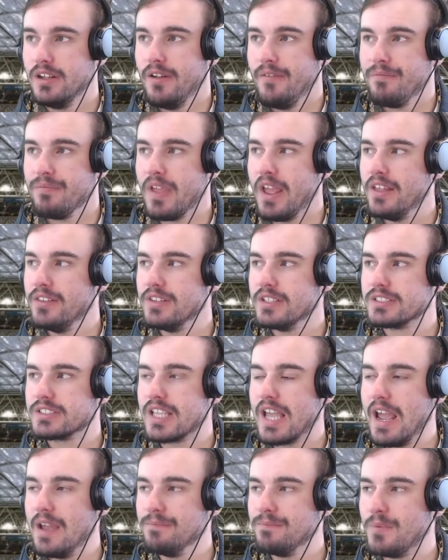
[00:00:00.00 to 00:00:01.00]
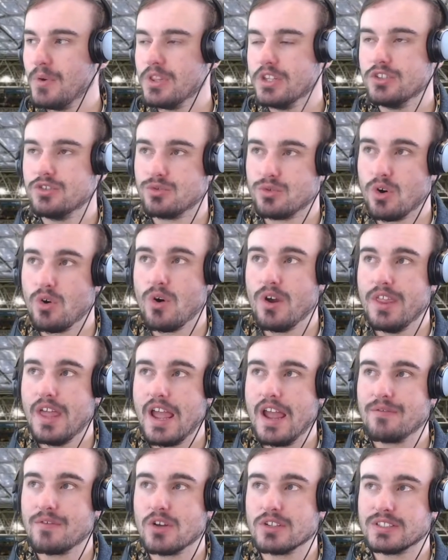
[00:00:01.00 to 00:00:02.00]
in this game for the Drua. They
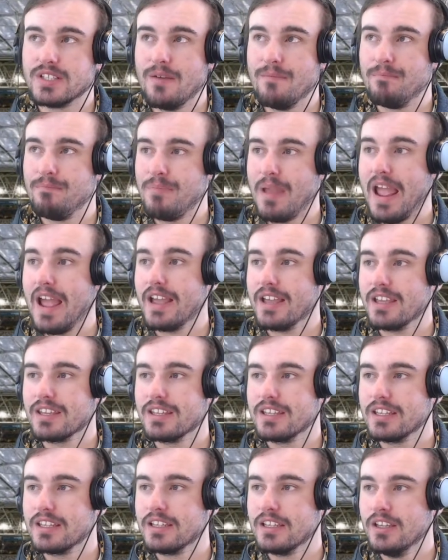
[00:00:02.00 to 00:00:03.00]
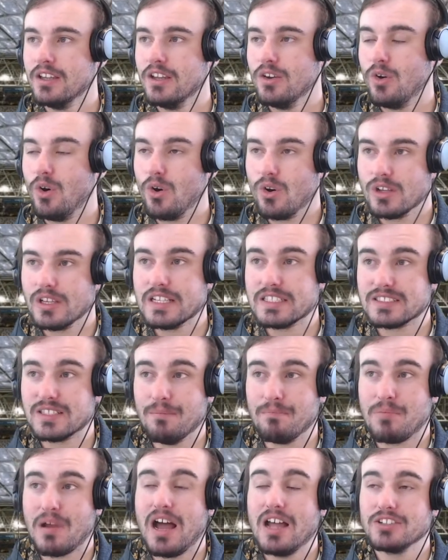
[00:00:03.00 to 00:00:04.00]
have got some packing, or at least
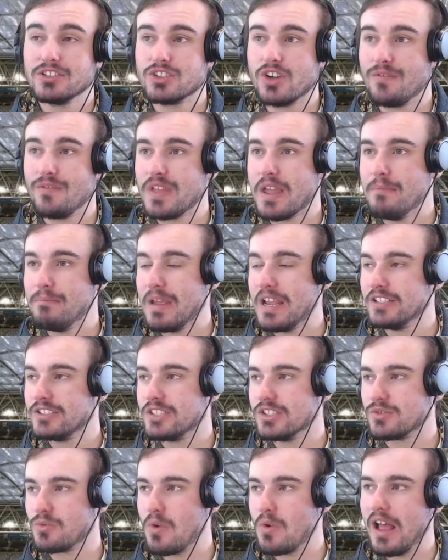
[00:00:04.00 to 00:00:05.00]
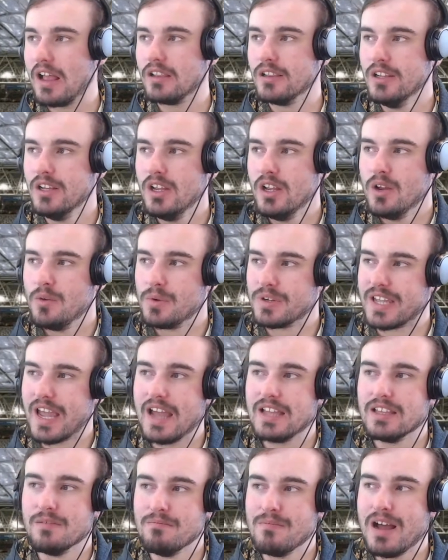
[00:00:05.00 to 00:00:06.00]
some punch off their bench as well.
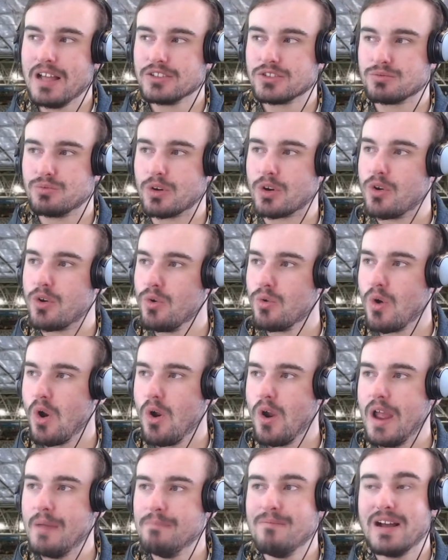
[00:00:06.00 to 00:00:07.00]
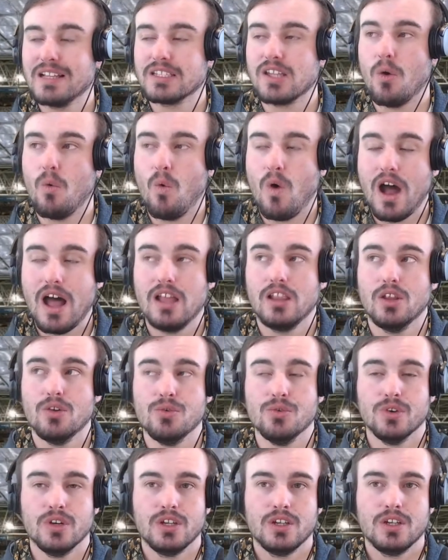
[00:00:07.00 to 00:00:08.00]
Caleb Muntz, Rakuro and
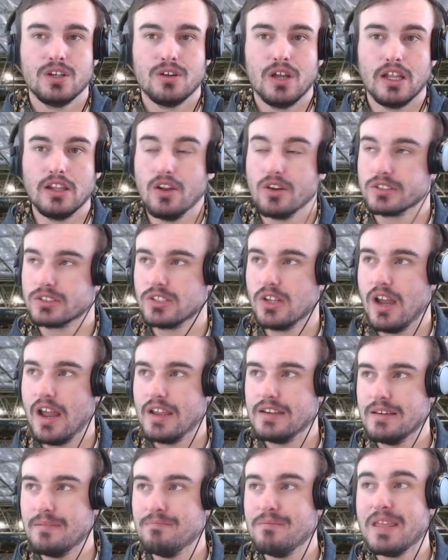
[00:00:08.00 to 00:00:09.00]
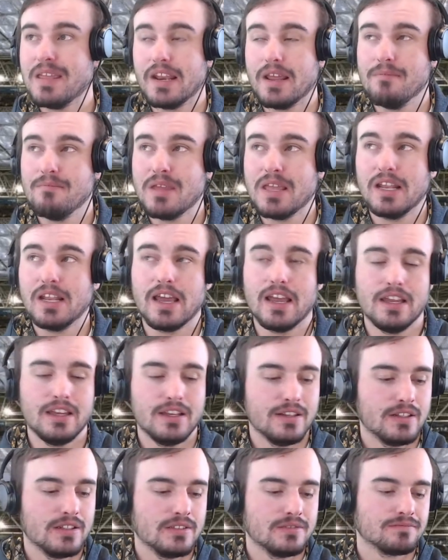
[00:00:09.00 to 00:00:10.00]
Matawalu alongside Mera
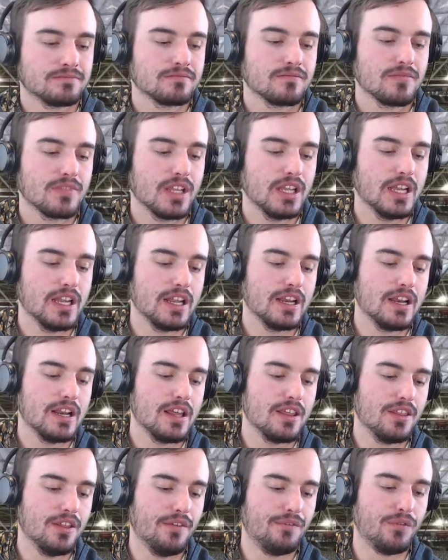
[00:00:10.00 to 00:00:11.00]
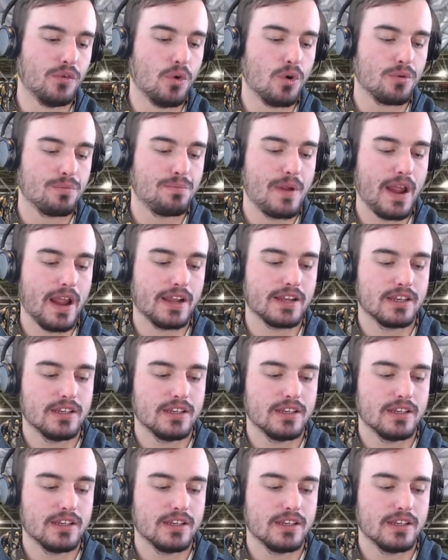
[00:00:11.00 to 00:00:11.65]
in the forward pack.